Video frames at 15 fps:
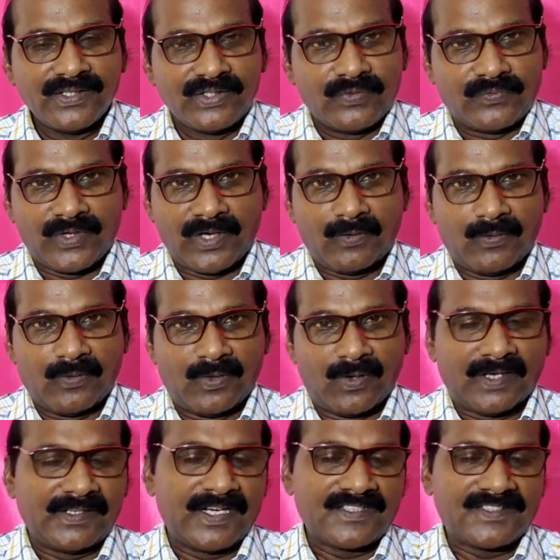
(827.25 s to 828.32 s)
If you have
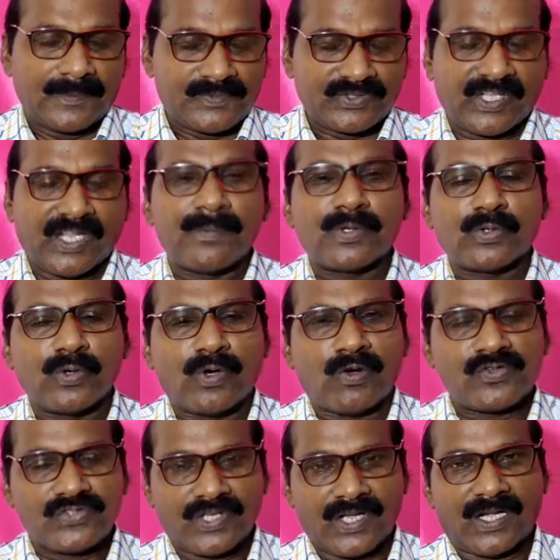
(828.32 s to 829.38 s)
not yet subscribed to
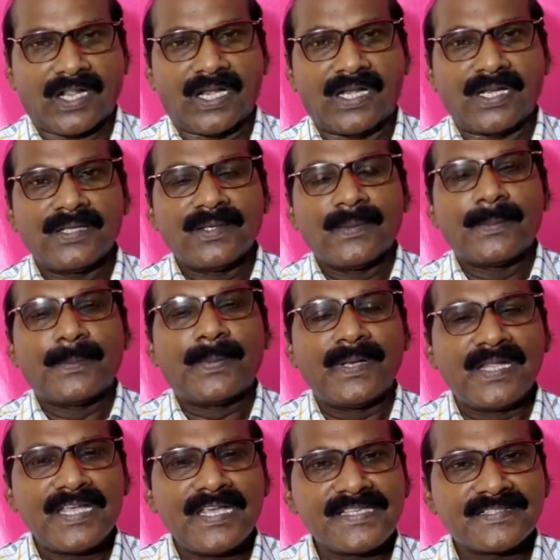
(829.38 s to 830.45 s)
our channel,
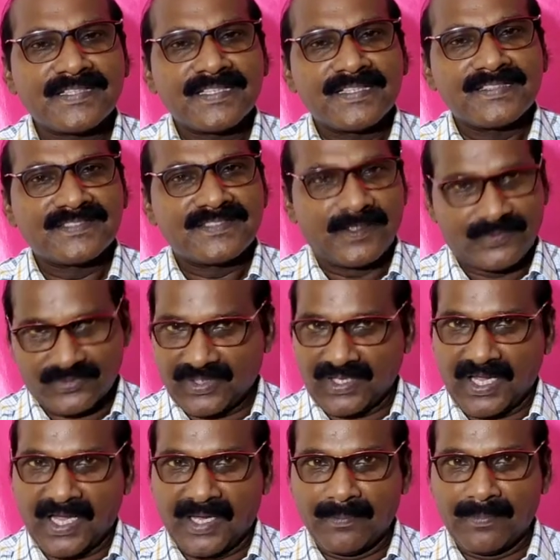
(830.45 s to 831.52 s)
please
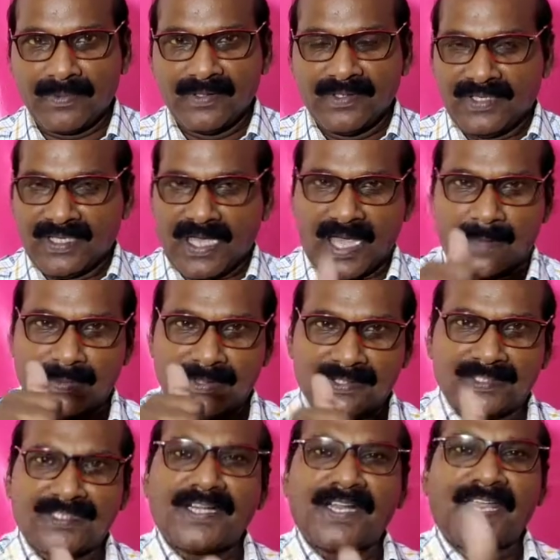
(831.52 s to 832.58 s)
subscribe. Happy
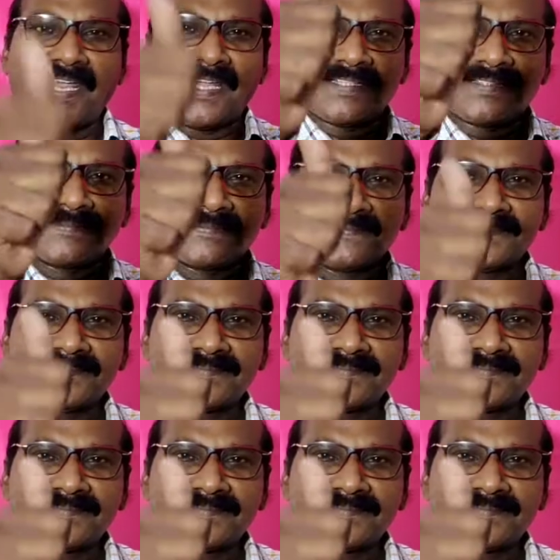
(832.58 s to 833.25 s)
learning!